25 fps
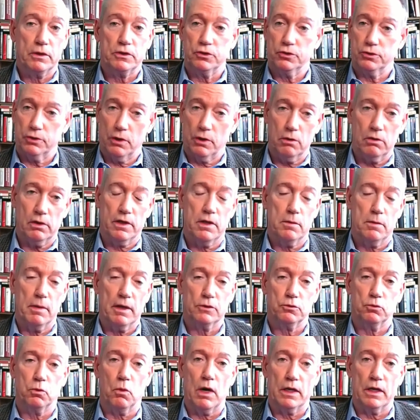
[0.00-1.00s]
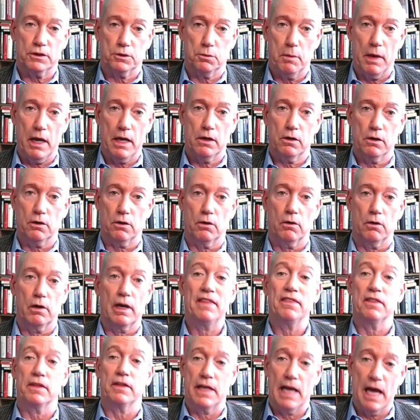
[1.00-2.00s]
but certainly the best watchmaker
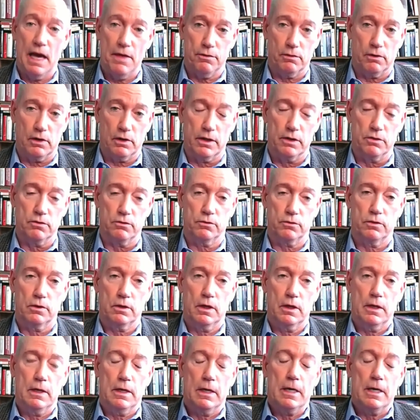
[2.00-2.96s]
in the Netherlands.